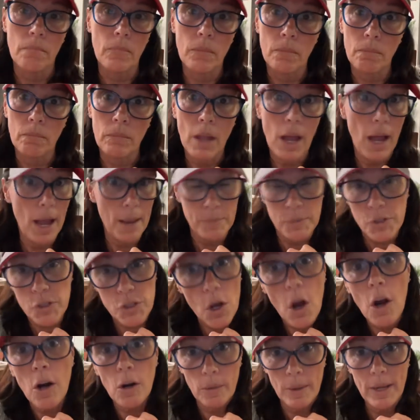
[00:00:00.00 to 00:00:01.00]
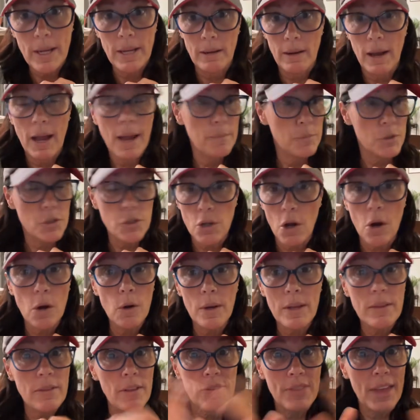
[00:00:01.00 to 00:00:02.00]
I'm sorry. I'm sorry
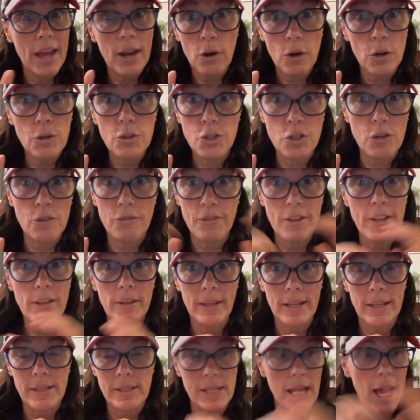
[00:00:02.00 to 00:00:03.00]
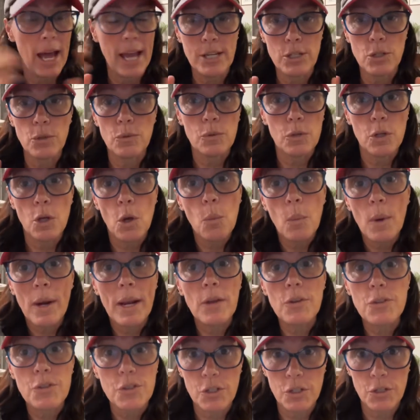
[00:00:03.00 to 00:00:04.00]
that hurts your feelings. I don't know what
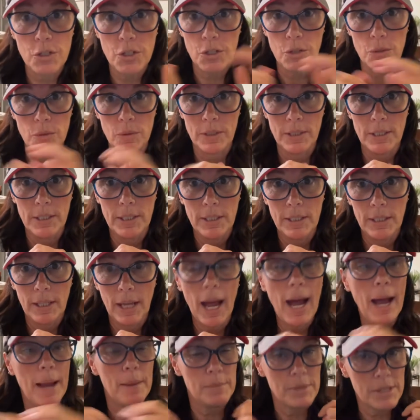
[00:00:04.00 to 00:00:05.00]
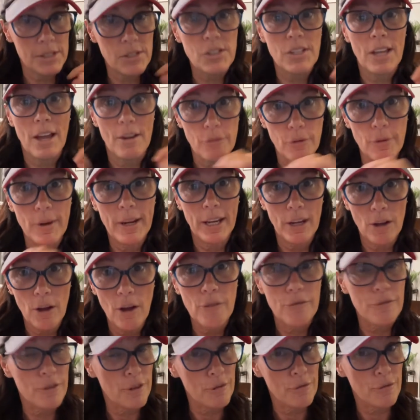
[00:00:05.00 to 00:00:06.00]
else to do. I'm discovering it all
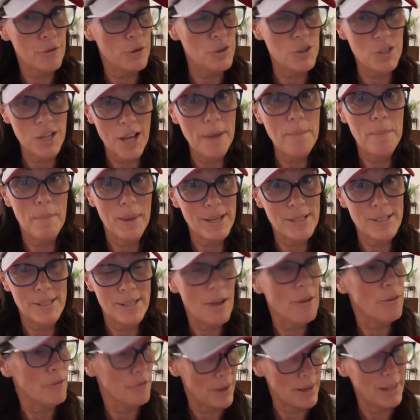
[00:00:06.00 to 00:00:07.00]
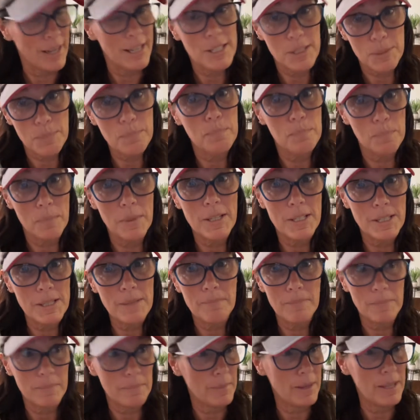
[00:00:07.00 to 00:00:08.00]
for the first time myself, and
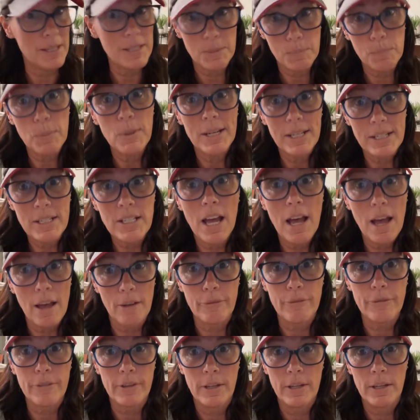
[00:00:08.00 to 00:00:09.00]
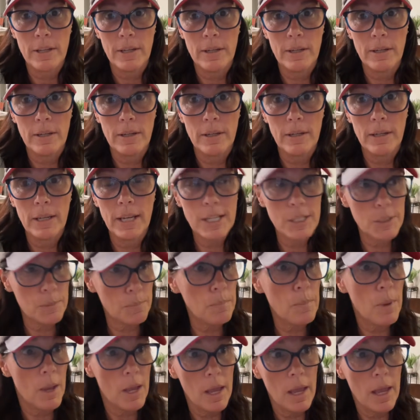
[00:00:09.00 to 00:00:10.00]
it's pretty tough.
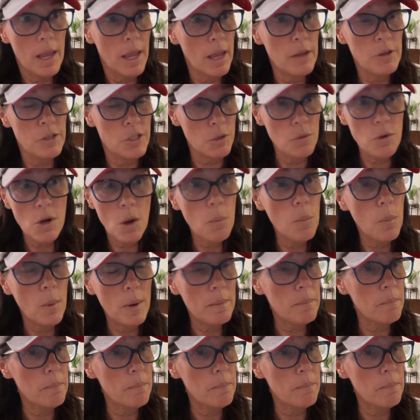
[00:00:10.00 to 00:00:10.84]
Do you know what?